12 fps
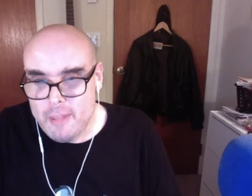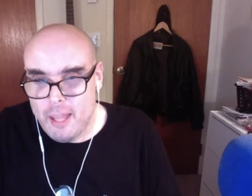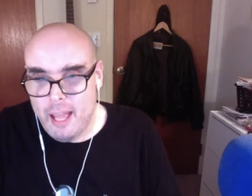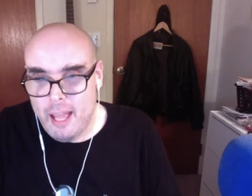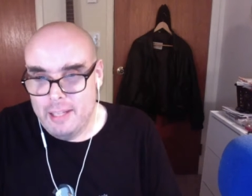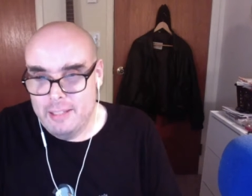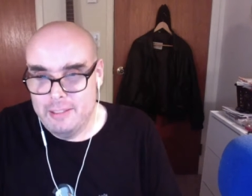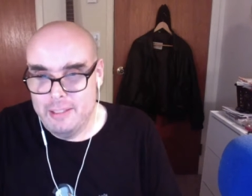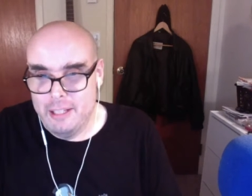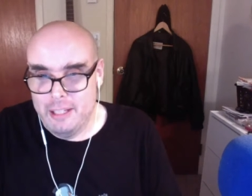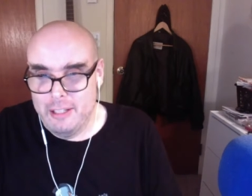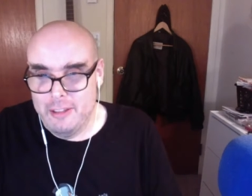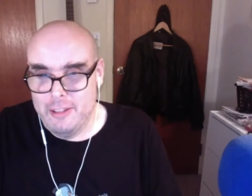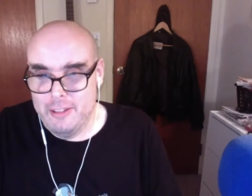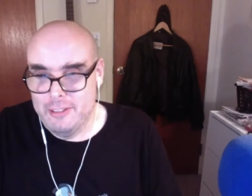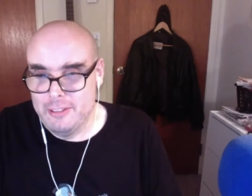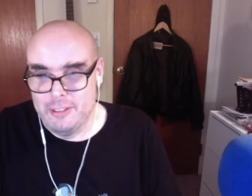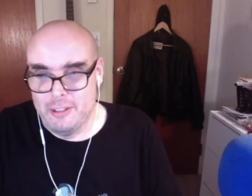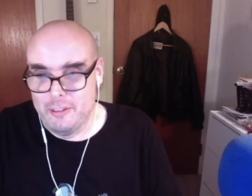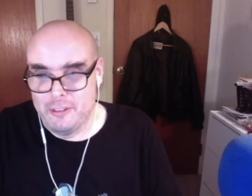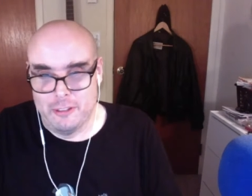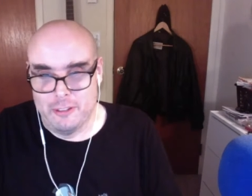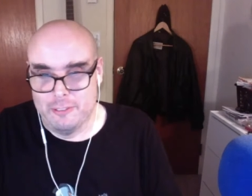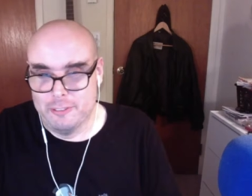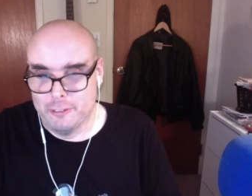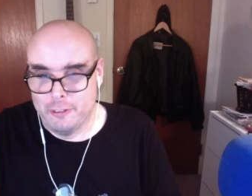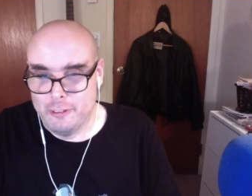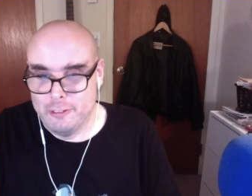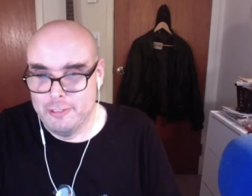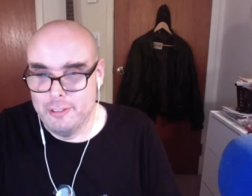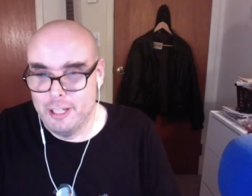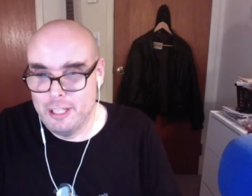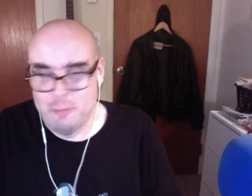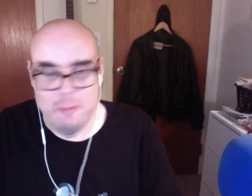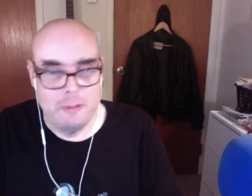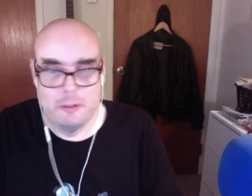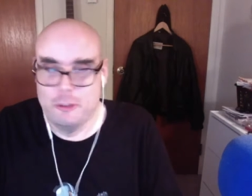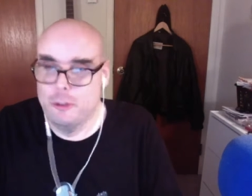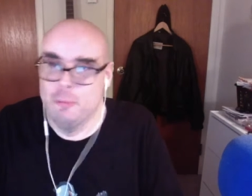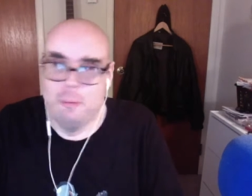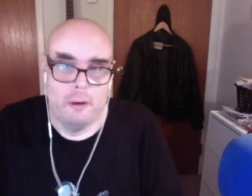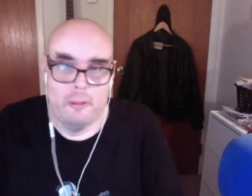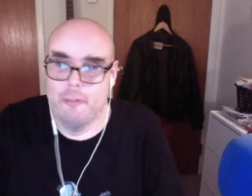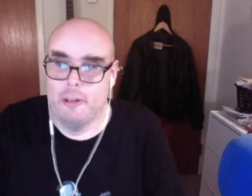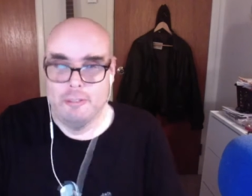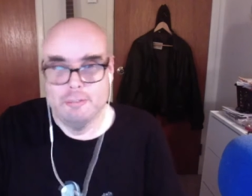And yeah, this is another surf groove. It's Bizarre Loop Part 3.